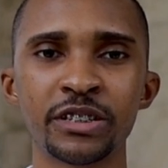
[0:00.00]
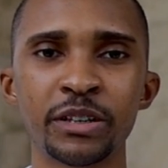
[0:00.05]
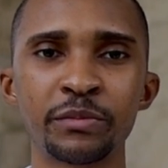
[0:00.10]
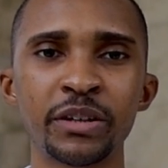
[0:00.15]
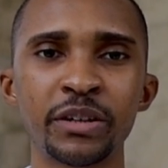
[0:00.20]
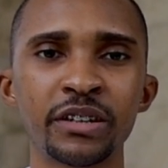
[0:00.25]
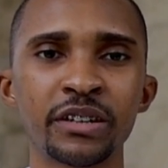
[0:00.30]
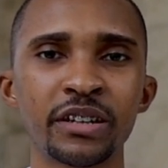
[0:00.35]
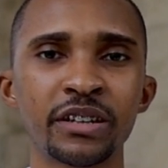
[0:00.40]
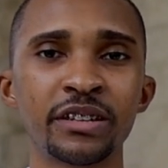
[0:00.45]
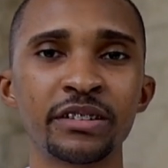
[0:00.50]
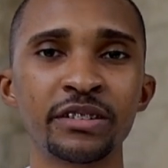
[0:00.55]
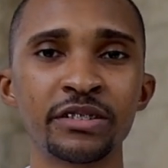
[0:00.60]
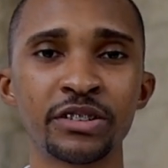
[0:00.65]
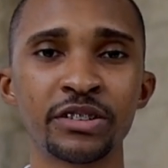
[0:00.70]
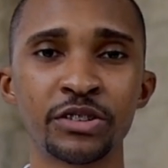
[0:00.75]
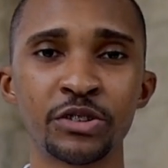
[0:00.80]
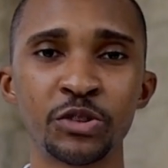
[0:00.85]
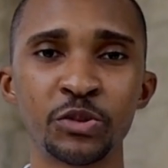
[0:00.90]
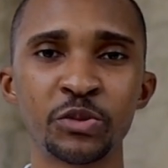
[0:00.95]
for the
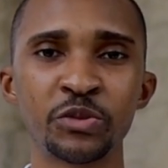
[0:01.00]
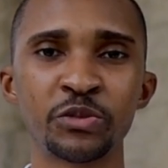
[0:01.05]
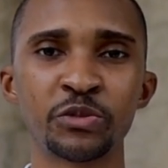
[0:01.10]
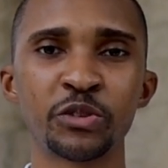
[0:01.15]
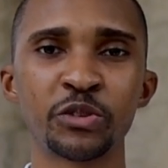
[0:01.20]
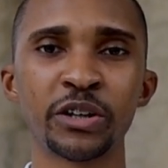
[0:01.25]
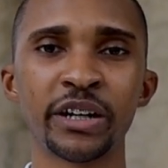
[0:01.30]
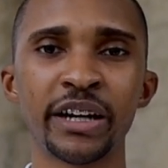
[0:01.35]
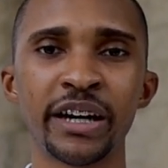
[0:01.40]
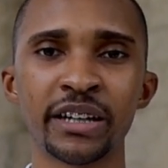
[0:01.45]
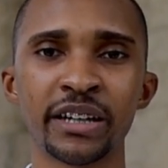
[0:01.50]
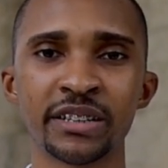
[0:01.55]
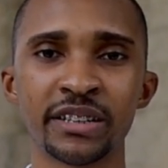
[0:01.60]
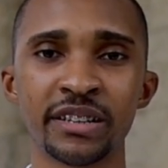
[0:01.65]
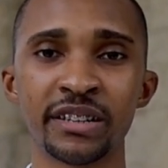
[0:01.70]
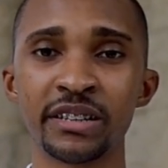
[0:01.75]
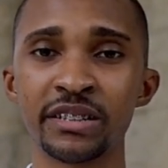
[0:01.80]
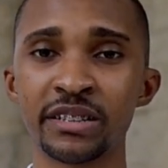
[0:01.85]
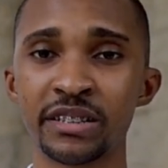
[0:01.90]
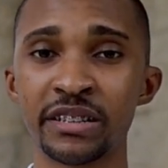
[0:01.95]
Jamaica Institute for
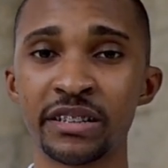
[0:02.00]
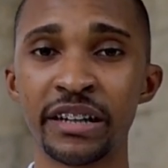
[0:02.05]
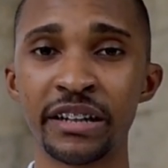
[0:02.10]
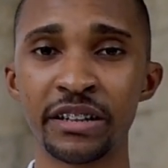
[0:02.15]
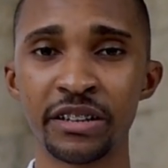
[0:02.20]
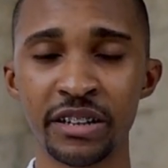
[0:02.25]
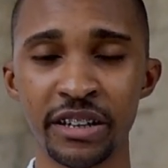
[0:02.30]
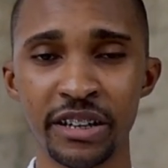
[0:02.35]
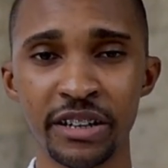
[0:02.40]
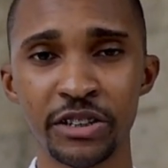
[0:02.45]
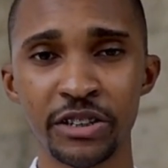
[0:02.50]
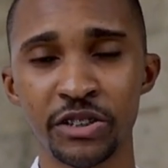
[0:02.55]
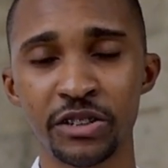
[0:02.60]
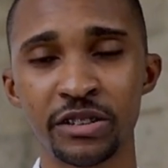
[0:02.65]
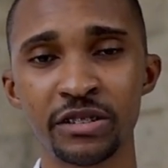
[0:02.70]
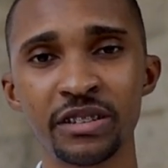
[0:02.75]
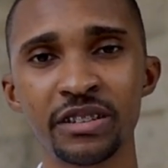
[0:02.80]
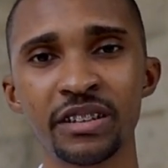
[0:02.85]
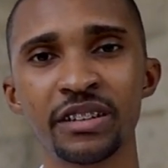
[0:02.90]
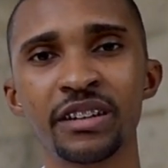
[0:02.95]
Excellence in
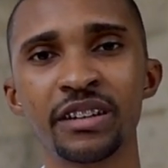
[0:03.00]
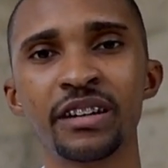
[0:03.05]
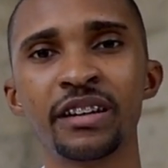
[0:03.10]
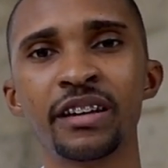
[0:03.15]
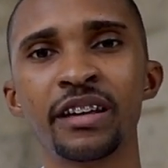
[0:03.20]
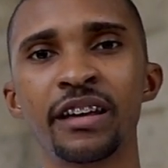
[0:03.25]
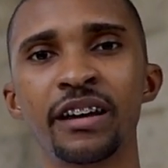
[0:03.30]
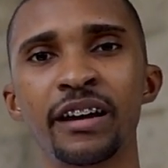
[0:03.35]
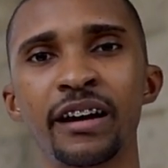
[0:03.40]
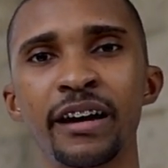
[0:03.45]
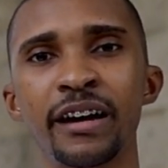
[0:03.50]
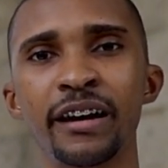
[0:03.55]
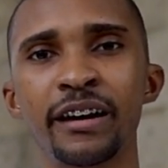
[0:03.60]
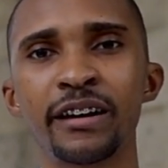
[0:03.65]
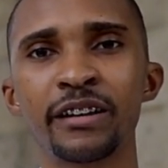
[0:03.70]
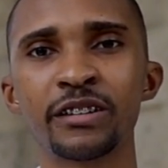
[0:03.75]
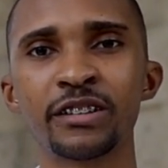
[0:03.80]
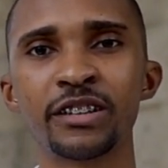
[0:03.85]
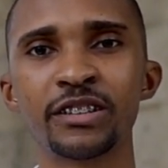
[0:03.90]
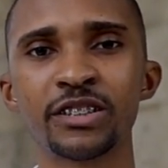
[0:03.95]
Education.
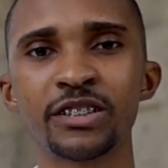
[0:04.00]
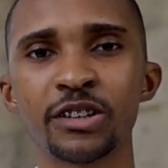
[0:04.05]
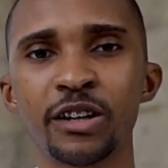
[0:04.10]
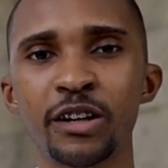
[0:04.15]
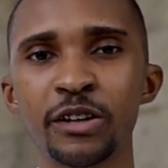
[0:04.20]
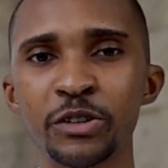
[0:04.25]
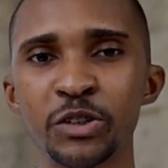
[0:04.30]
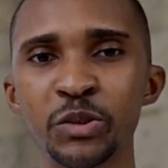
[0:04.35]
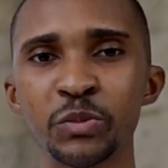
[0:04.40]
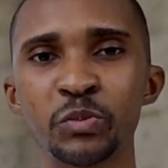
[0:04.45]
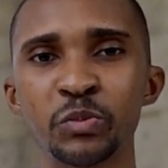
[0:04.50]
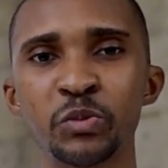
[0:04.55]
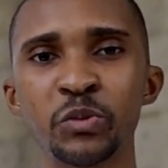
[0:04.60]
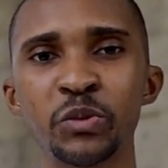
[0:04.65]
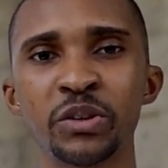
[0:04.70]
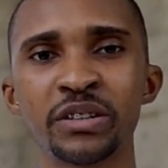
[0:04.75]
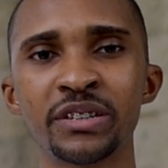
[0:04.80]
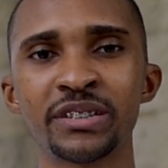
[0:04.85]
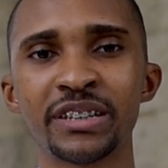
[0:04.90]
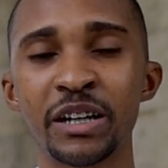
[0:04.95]
This
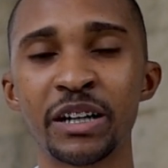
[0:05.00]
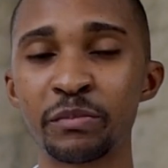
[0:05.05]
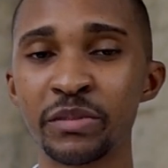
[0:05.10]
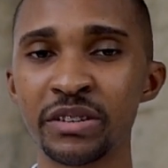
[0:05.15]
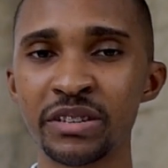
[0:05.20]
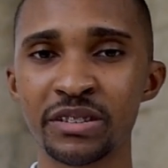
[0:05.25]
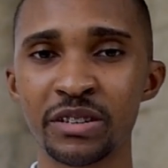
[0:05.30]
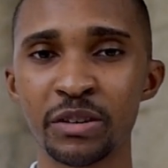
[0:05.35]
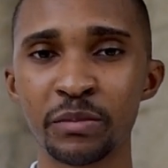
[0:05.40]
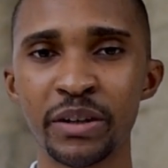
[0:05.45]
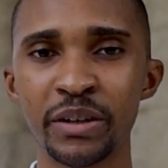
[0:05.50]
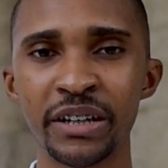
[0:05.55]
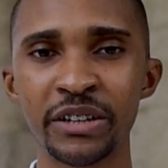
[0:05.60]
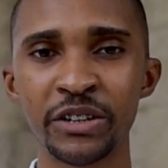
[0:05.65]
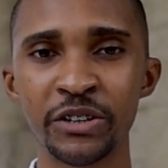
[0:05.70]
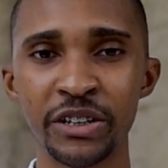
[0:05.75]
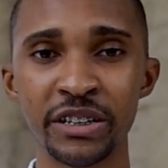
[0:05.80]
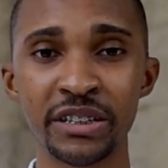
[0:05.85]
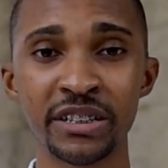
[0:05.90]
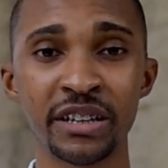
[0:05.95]
scholarship was
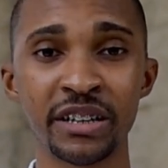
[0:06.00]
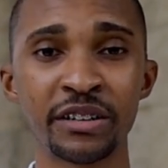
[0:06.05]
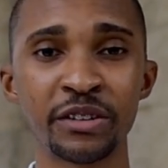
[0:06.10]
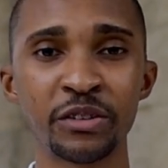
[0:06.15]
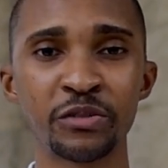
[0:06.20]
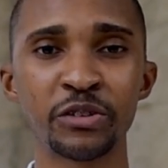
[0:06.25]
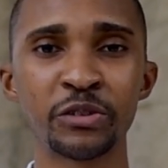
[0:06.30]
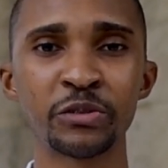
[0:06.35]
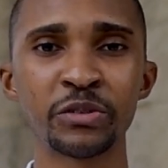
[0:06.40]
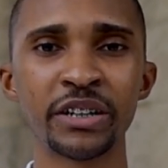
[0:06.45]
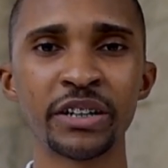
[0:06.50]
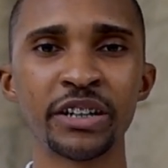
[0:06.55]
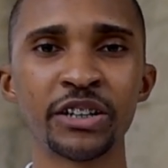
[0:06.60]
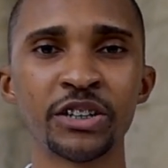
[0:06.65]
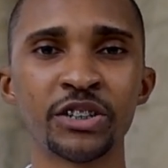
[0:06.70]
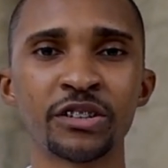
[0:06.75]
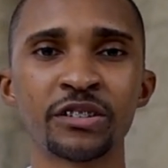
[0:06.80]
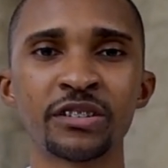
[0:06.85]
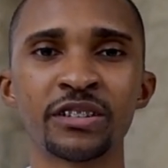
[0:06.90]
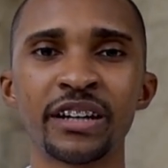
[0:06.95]
administered by the Grace Kennedy
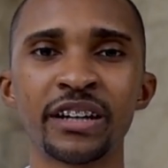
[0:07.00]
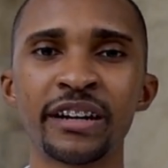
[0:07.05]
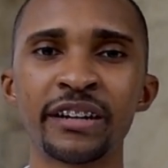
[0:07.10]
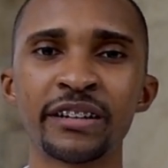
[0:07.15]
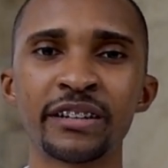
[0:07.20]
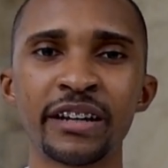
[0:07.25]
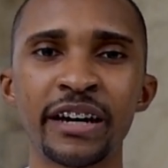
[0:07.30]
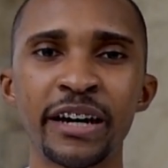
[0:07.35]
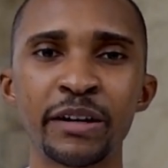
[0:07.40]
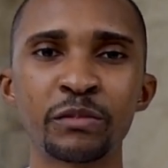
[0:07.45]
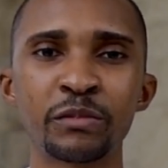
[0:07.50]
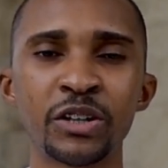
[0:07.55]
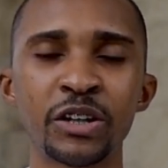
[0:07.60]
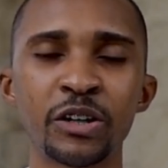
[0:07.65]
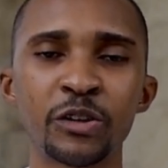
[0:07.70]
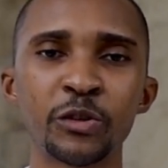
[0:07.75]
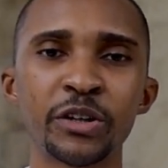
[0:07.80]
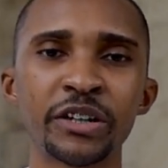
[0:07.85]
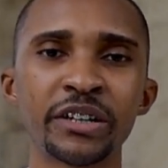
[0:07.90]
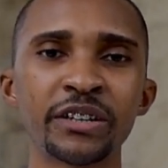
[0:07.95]
Foundation and
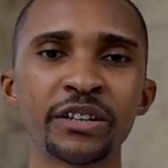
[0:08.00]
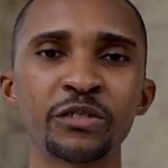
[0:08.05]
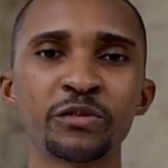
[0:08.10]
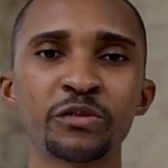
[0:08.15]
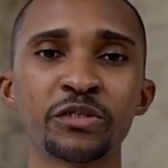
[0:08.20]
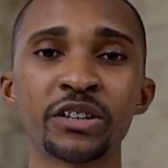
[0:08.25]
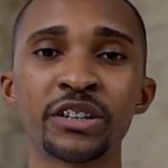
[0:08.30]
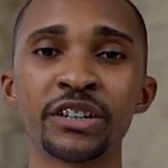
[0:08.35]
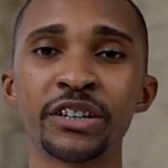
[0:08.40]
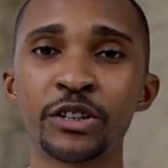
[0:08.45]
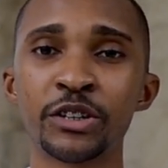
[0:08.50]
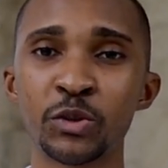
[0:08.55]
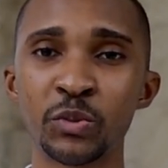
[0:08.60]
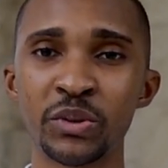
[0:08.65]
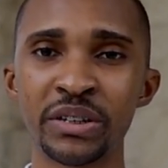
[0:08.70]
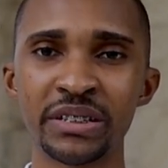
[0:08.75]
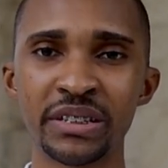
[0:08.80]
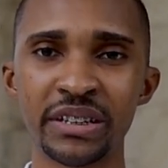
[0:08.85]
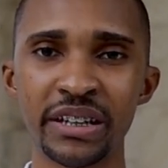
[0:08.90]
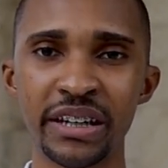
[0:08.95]
I'm an awardee for the year